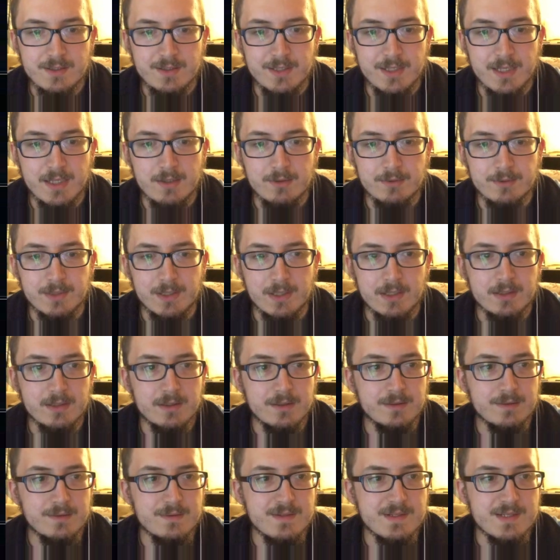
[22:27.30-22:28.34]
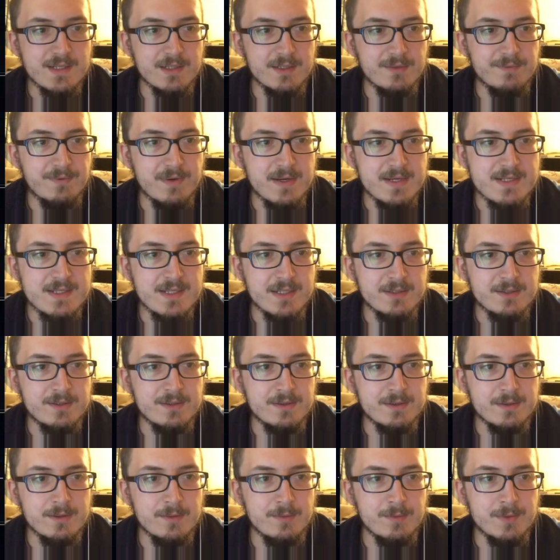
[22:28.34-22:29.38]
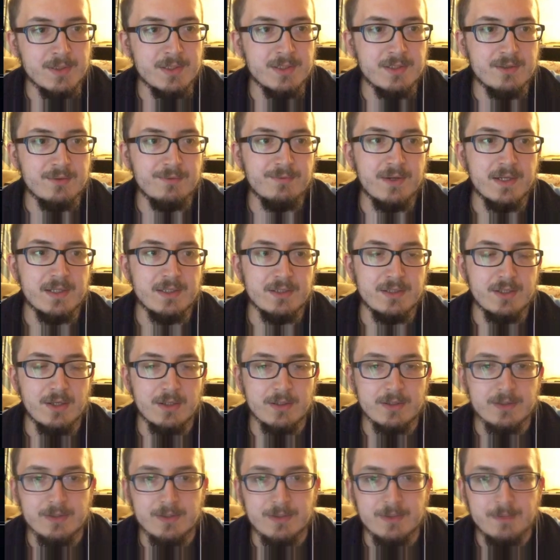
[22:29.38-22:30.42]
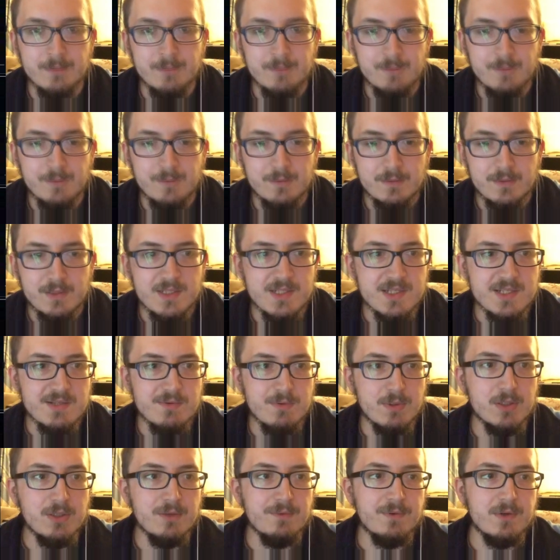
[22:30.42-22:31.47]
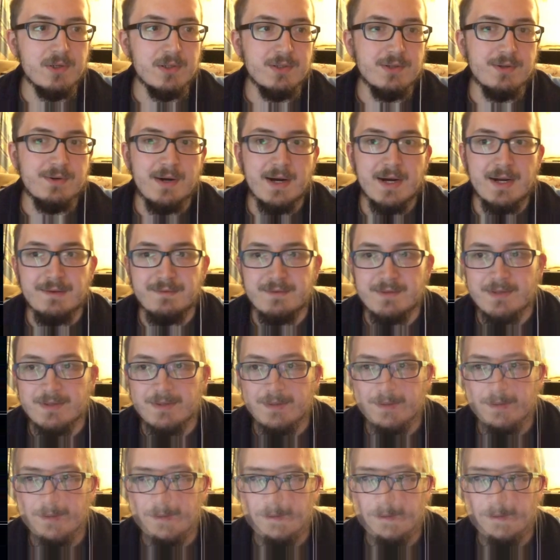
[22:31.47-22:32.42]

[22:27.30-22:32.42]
yellow dot signifies that we need to find a doctor. This is one of our drives.